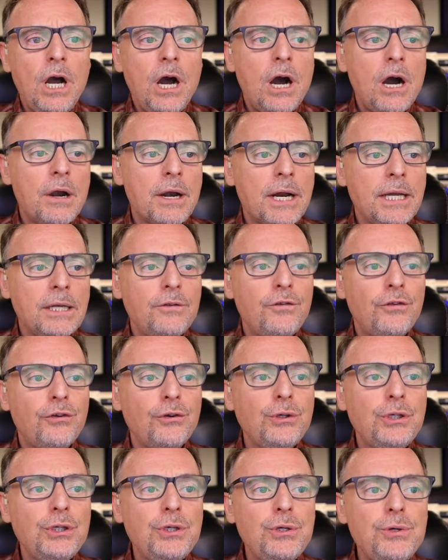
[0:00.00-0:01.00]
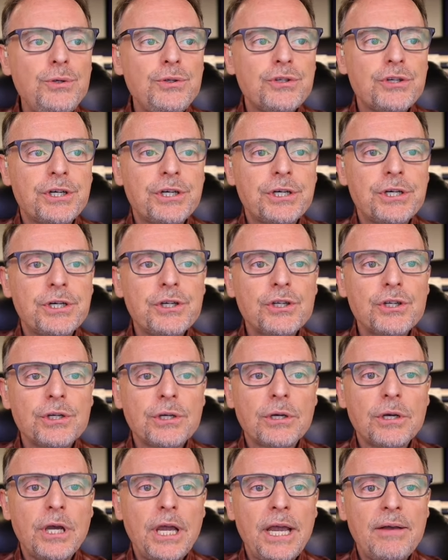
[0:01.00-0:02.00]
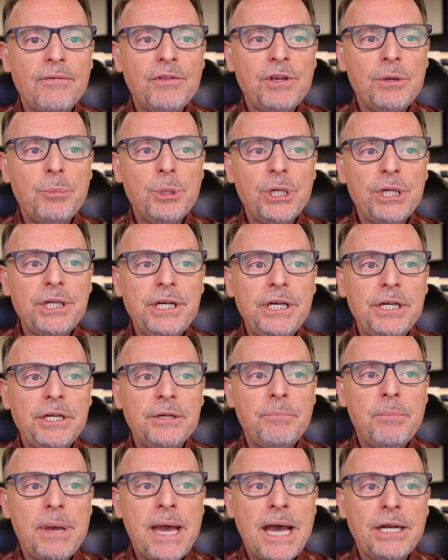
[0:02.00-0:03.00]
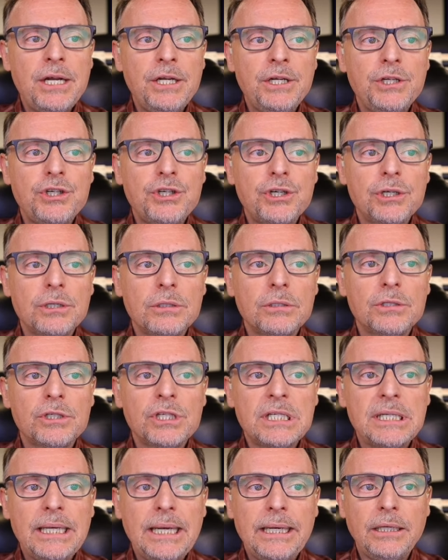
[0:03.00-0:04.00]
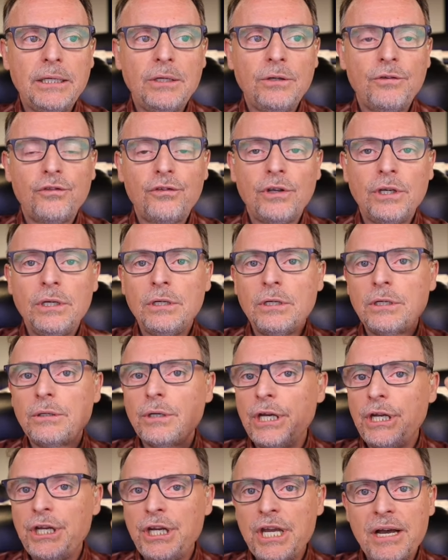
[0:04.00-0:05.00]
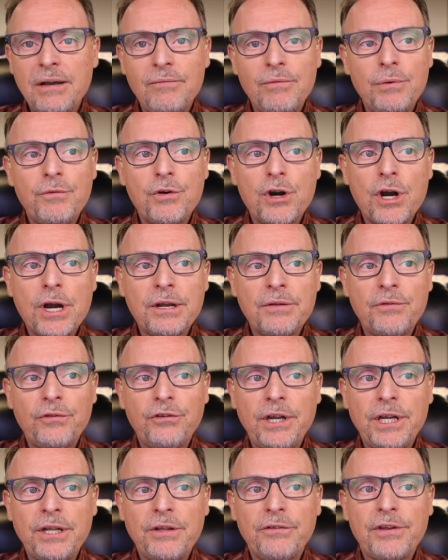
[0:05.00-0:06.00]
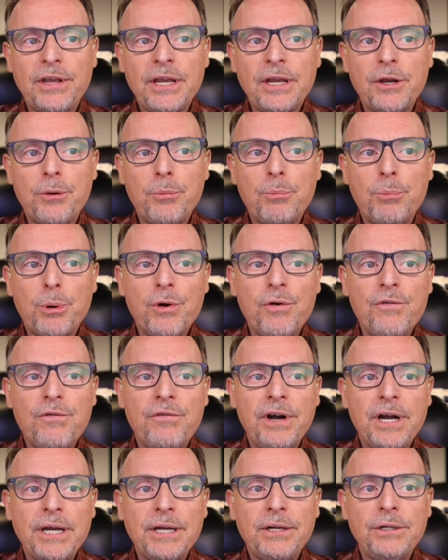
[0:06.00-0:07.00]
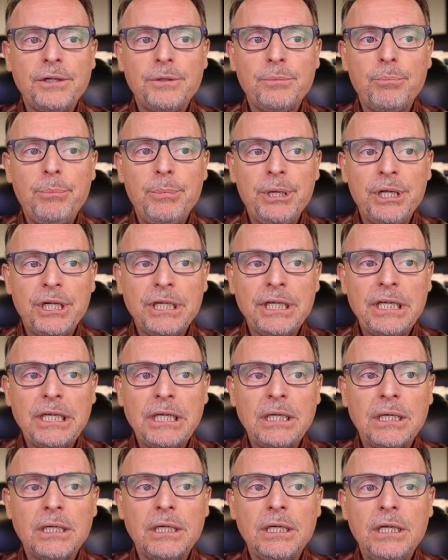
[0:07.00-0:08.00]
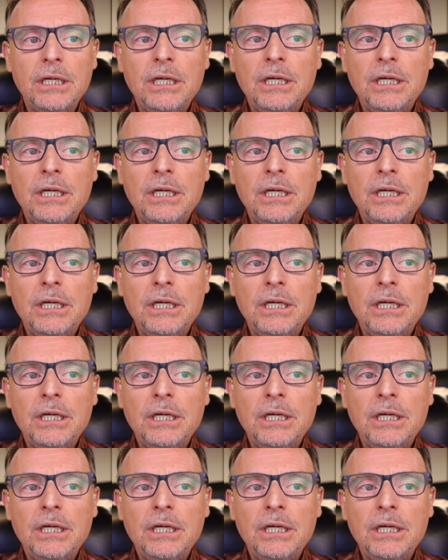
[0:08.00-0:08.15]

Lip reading: All right, so users have the ability to manage settings, and you have a variety of settings like your profile, billing,